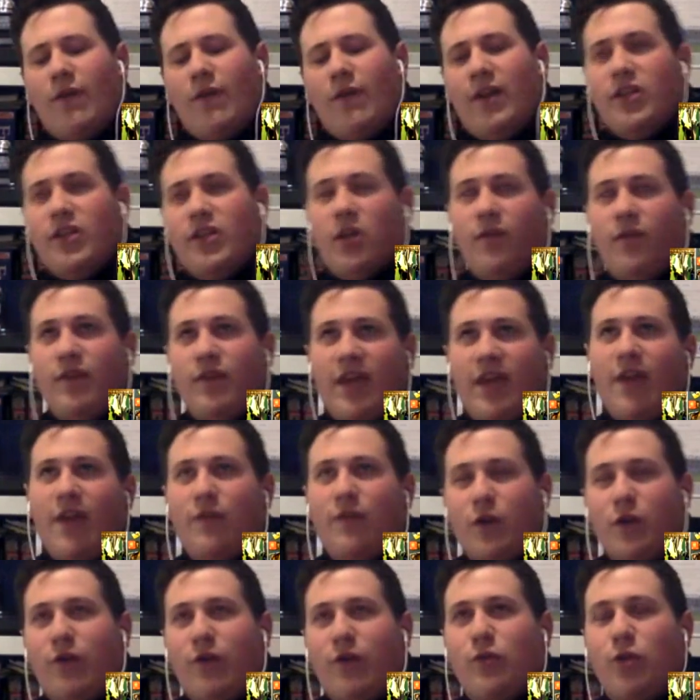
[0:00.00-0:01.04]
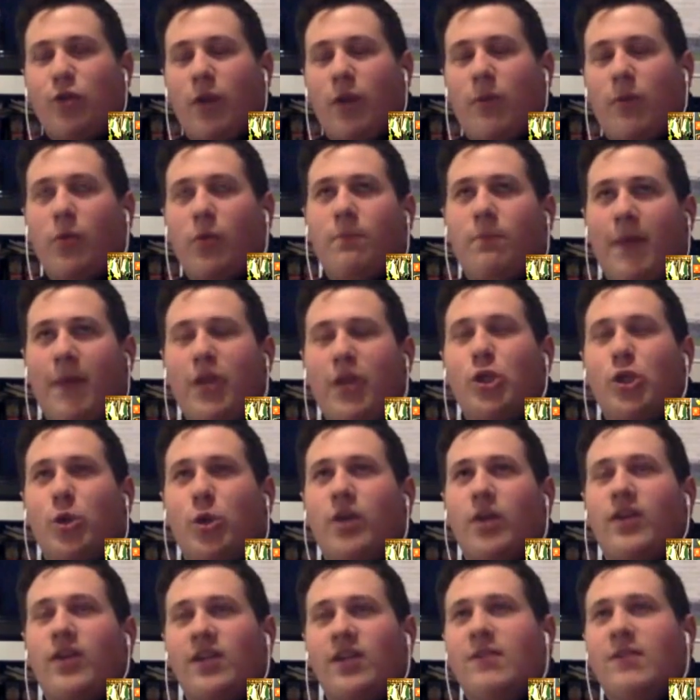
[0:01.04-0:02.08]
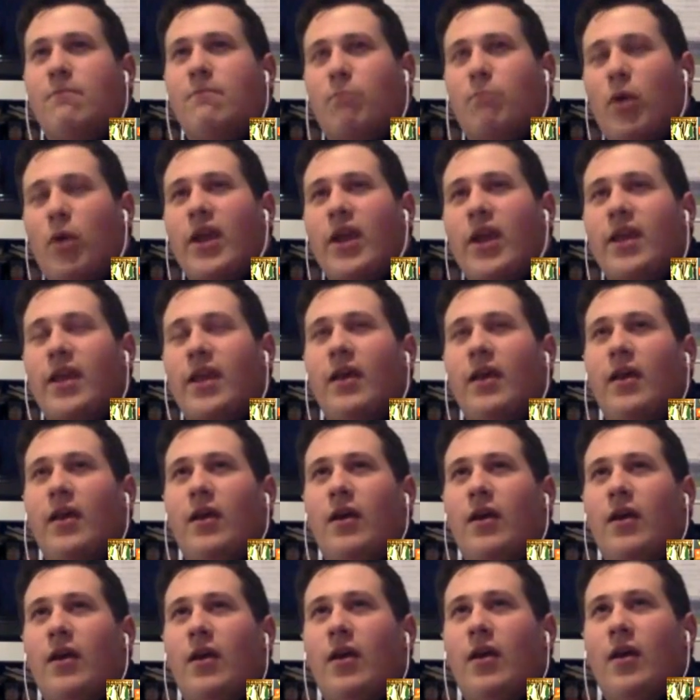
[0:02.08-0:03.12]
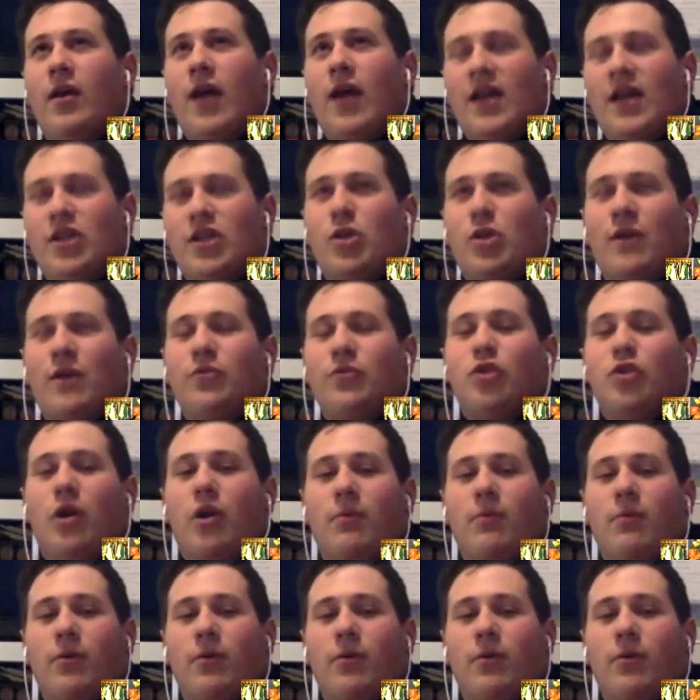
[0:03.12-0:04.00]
So if you get a travel tripod, make sure it doesn't break as a travel tripod.